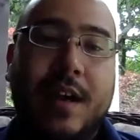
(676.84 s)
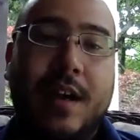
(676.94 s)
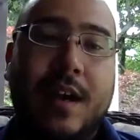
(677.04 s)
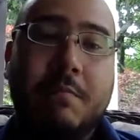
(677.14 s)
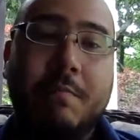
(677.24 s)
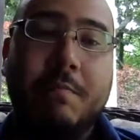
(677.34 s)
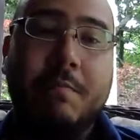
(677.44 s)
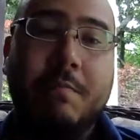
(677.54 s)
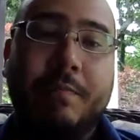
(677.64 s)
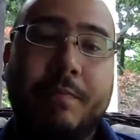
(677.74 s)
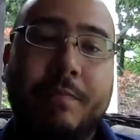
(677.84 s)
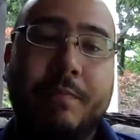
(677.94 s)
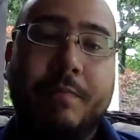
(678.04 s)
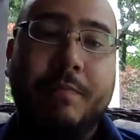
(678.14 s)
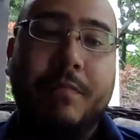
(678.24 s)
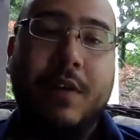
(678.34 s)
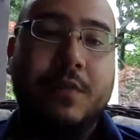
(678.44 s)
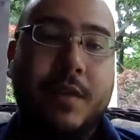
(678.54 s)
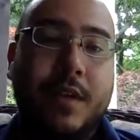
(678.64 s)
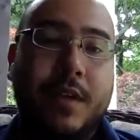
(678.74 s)
a
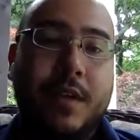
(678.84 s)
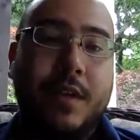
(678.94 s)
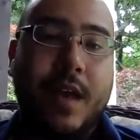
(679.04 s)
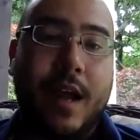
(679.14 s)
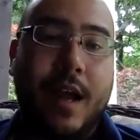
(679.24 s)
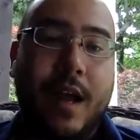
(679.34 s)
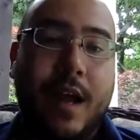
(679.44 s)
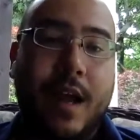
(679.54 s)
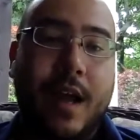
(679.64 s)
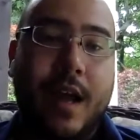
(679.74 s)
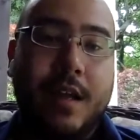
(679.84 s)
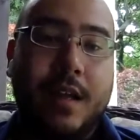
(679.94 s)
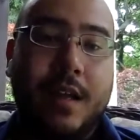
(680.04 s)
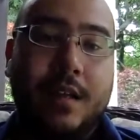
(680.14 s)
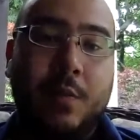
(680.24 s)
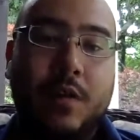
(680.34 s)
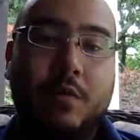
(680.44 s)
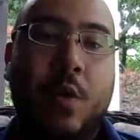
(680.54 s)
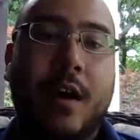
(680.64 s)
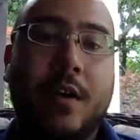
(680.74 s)
RESTful API would
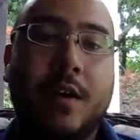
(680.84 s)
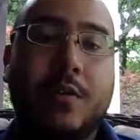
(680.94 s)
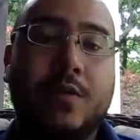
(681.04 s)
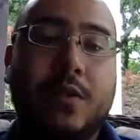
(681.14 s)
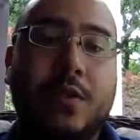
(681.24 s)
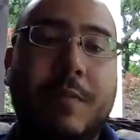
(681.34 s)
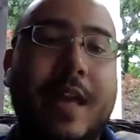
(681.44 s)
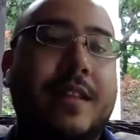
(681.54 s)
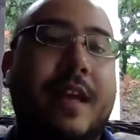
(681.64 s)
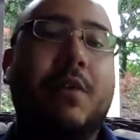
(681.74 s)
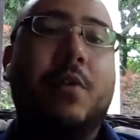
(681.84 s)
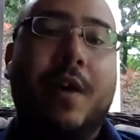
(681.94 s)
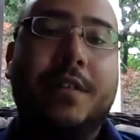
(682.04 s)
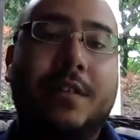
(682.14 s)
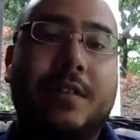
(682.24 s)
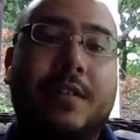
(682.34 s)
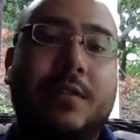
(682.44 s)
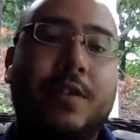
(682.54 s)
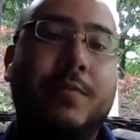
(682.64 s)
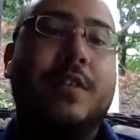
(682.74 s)
require you to make that
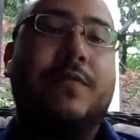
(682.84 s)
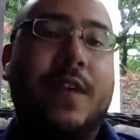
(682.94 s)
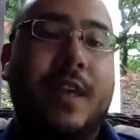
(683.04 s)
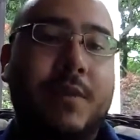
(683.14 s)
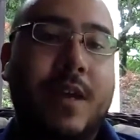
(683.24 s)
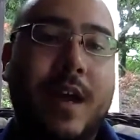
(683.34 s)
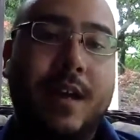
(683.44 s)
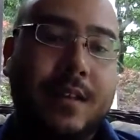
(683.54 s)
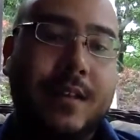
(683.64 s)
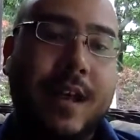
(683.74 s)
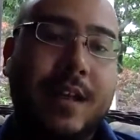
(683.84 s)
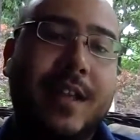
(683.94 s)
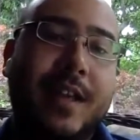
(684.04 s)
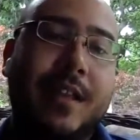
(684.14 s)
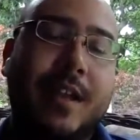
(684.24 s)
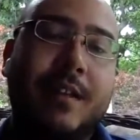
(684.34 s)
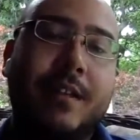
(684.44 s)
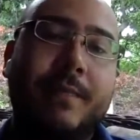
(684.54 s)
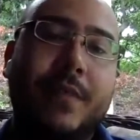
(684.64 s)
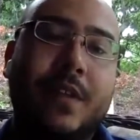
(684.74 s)
request to a specific API to get the contact
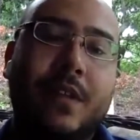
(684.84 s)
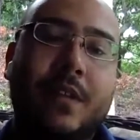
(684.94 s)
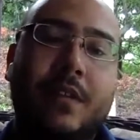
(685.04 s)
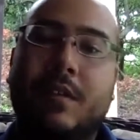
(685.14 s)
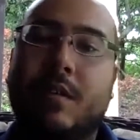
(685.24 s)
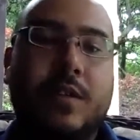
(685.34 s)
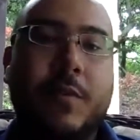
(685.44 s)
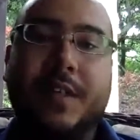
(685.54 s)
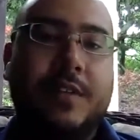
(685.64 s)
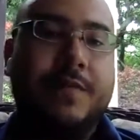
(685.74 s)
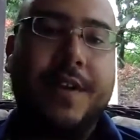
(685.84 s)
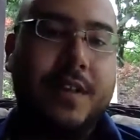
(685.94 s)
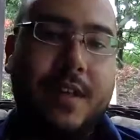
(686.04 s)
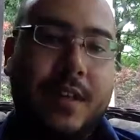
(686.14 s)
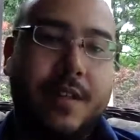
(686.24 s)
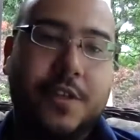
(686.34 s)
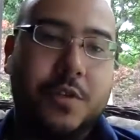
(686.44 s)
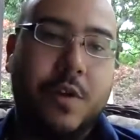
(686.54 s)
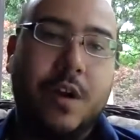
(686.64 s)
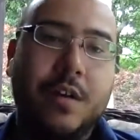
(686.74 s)
data. You don't specify the data that you
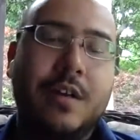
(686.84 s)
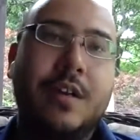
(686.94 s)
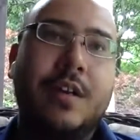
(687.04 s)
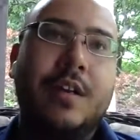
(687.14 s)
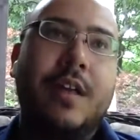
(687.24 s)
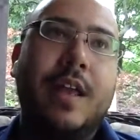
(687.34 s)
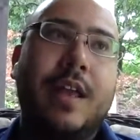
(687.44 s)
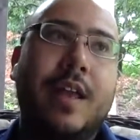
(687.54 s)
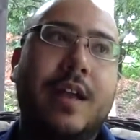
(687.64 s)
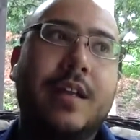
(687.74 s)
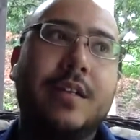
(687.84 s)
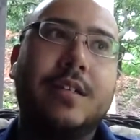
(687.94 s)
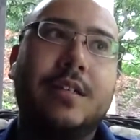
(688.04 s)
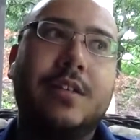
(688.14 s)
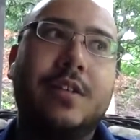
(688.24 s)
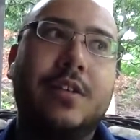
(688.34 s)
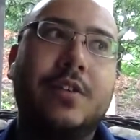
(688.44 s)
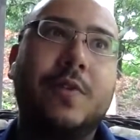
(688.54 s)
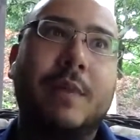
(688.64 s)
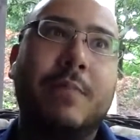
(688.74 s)
want, and
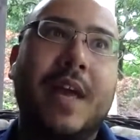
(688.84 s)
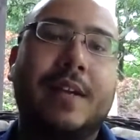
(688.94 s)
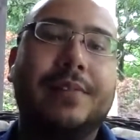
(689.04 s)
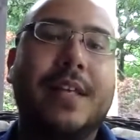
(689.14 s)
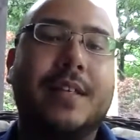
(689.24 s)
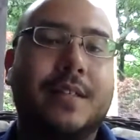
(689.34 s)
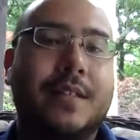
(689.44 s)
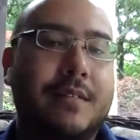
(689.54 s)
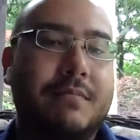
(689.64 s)
you get back a list.